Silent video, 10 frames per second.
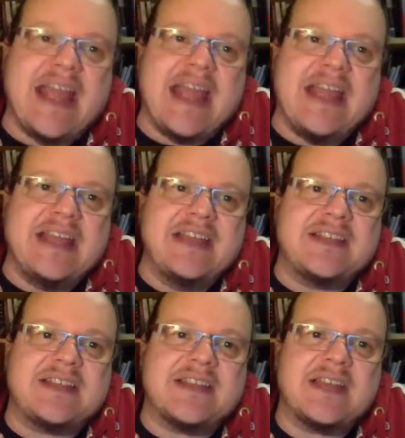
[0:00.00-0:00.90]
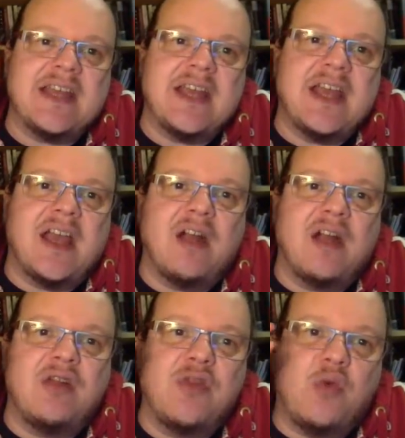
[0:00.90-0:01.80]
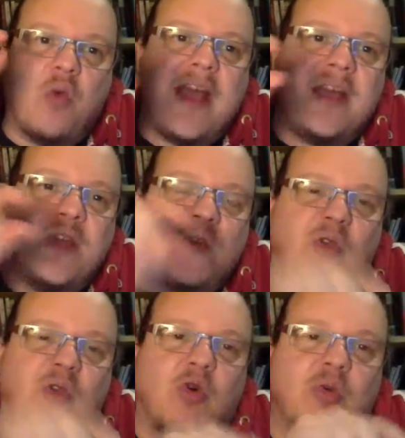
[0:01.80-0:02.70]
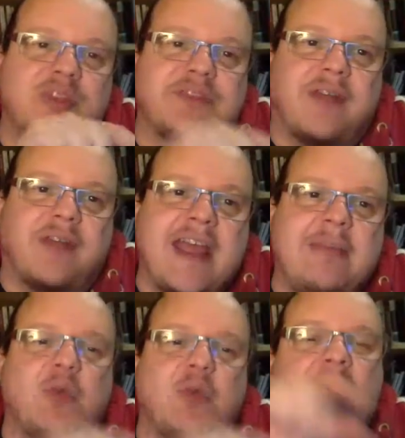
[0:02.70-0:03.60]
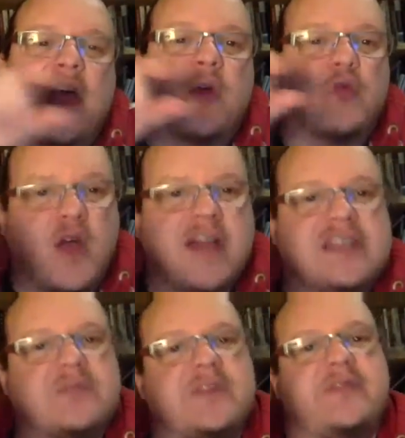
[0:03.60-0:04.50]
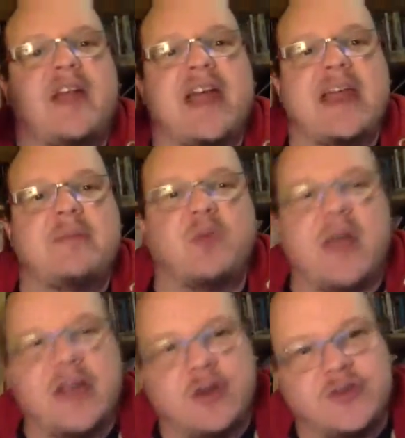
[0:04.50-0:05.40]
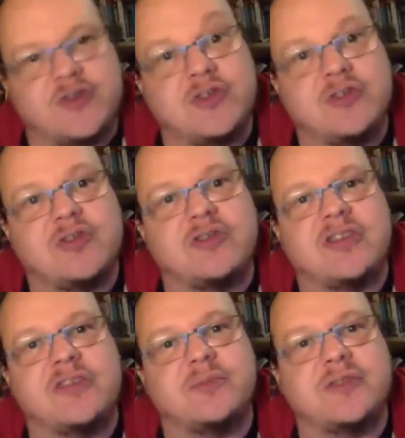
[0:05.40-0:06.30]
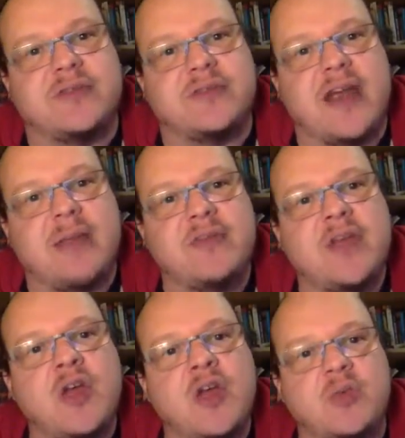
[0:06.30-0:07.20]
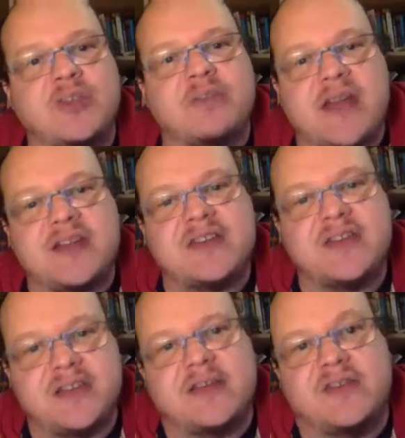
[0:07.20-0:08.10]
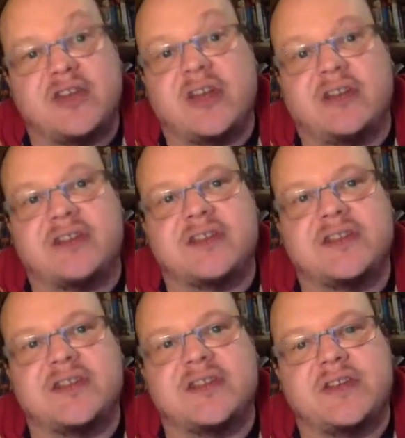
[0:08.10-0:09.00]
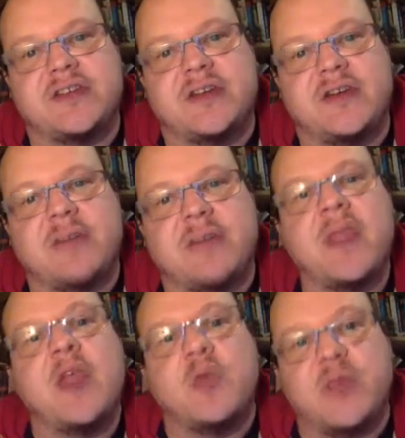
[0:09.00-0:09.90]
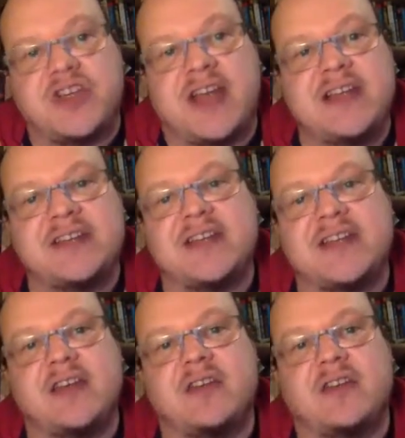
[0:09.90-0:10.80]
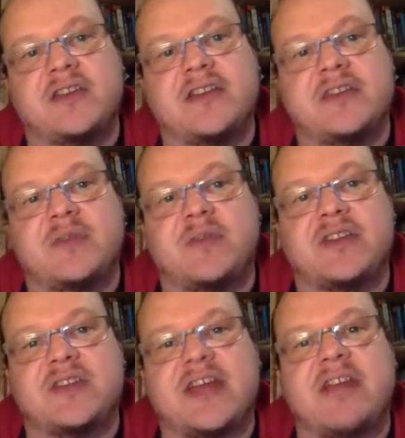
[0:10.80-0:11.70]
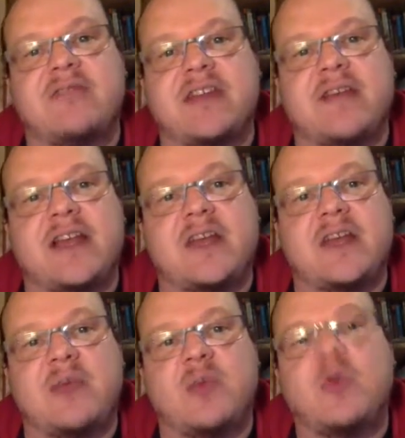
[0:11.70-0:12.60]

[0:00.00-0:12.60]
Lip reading: is the way that law was framed, the way our rights were framed, the way constitutionalism was framed, was about a certain set of technologies at a certain time. We changed the technologies and we've got to start reevaluating, well,